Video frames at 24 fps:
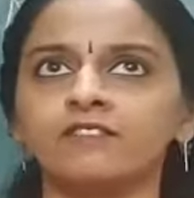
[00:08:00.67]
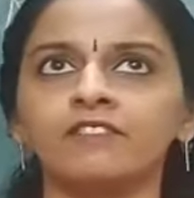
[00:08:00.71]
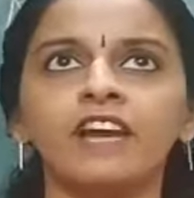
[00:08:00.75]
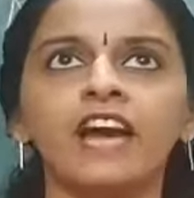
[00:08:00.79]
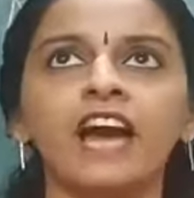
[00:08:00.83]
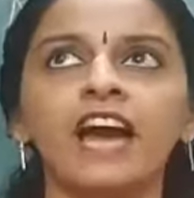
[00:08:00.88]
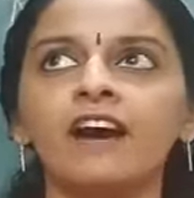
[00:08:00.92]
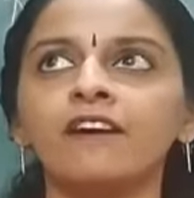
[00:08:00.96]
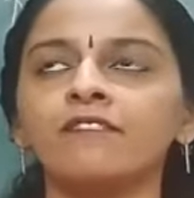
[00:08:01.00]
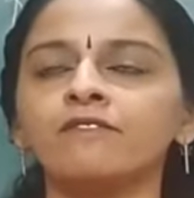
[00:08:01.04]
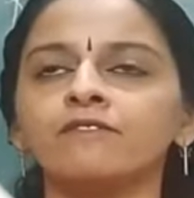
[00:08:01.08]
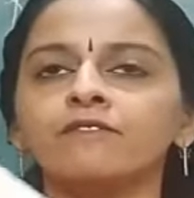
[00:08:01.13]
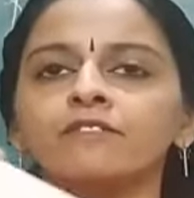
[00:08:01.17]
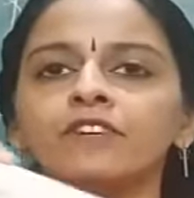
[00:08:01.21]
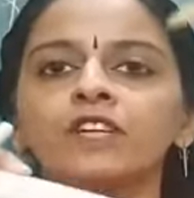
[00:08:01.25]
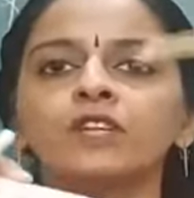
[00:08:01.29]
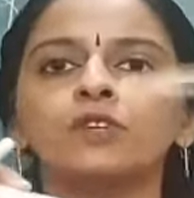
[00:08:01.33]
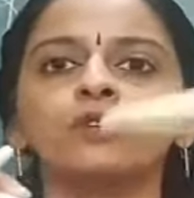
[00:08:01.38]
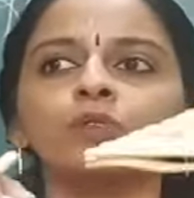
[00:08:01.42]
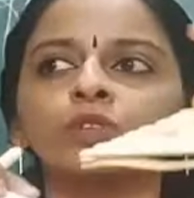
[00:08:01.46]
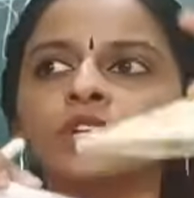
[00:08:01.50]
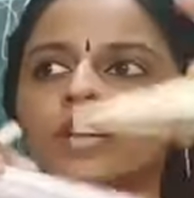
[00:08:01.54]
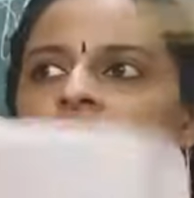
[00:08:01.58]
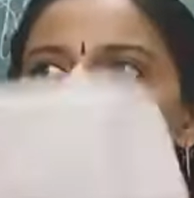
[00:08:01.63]

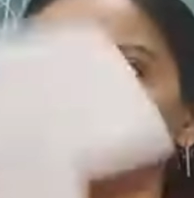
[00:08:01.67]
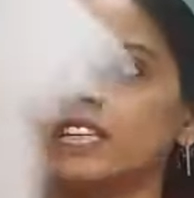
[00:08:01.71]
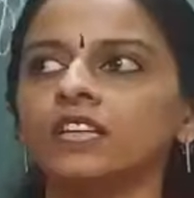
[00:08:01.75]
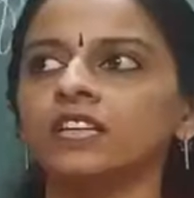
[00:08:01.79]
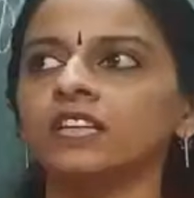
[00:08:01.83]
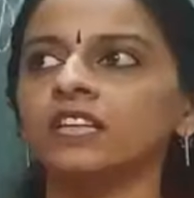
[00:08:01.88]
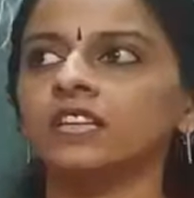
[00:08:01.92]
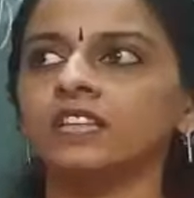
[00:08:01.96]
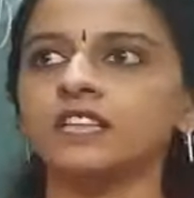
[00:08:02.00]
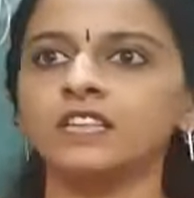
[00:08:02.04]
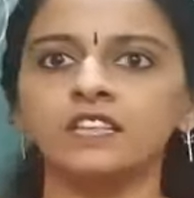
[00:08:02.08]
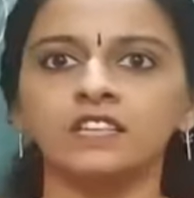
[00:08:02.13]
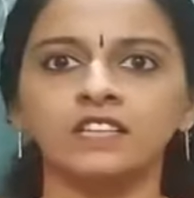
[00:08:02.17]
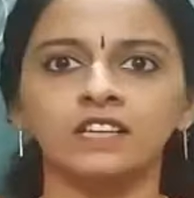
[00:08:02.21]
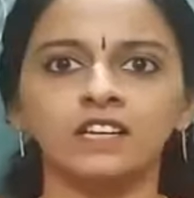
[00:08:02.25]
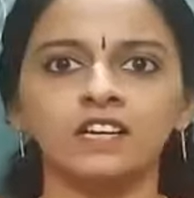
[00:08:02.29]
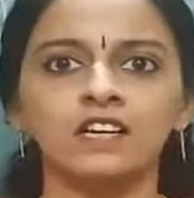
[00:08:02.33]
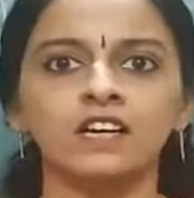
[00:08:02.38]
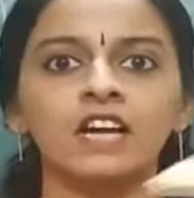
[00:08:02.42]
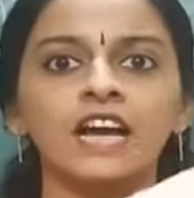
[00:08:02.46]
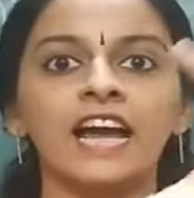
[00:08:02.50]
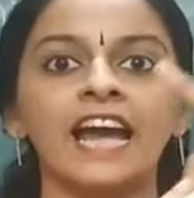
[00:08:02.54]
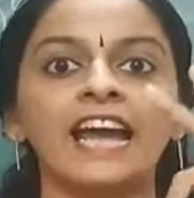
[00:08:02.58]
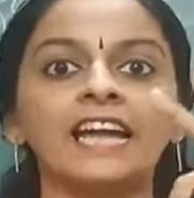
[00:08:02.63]
we know that here
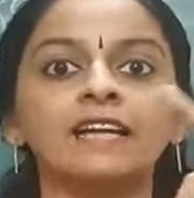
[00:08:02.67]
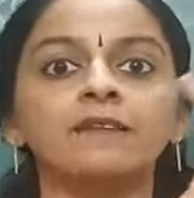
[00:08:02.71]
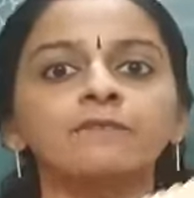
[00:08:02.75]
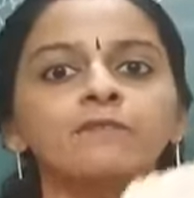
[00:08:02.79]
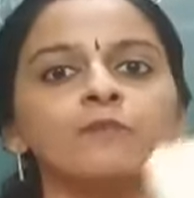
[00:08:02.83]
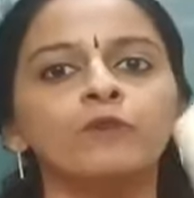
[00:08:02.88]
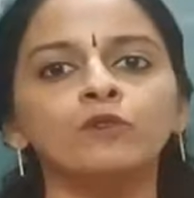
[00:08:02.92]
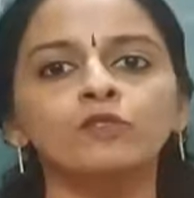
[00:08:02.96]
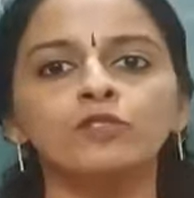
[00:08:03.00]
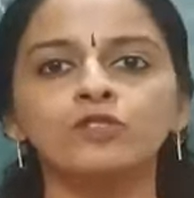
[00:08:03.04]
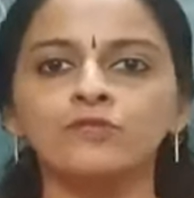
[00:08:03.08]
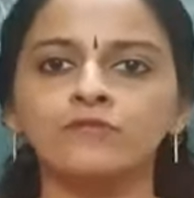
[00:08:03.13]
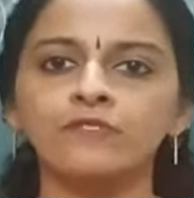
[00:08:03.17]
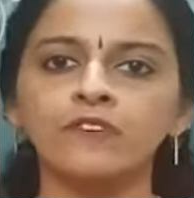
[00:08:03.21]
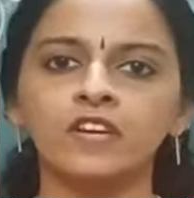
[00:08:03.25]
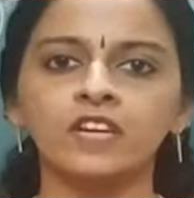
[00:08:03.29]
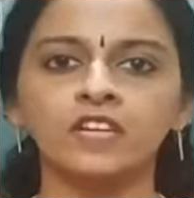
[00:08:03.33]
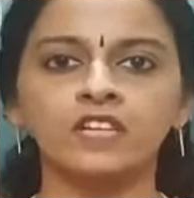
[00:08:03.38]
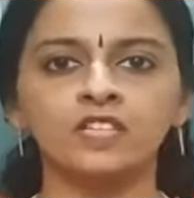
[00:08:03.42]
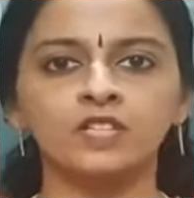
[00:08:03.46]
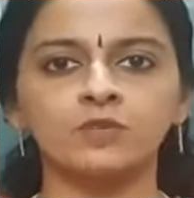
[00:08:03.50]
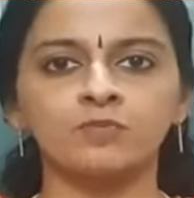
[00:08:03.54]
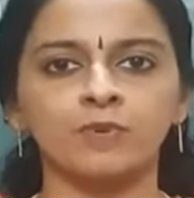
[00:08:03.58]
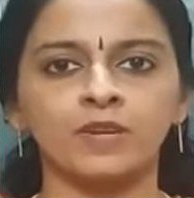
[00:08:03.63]

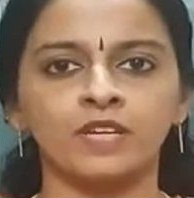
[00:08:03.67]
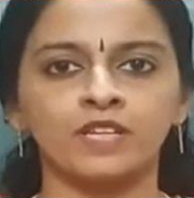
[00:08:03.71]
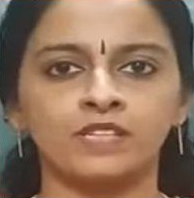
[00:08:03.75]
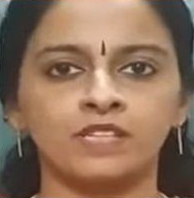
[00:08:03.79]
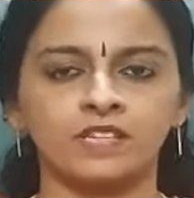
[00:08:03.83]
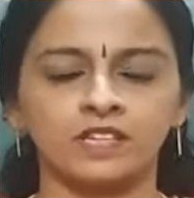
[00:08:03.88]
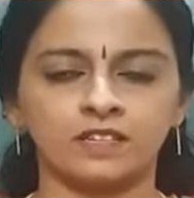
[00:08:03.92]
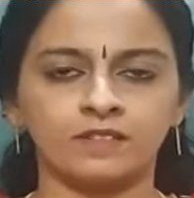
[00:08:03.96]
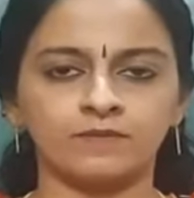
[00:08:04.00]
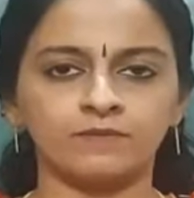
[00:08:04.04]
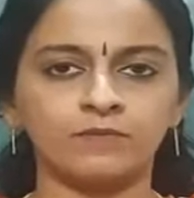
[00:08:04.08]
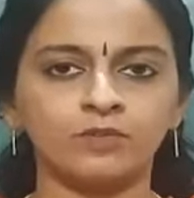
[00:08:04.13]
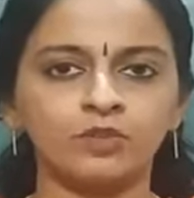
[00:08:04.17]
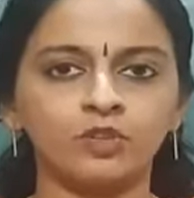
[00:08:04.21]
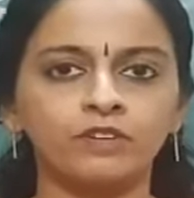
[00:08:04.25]
atmosphere is present.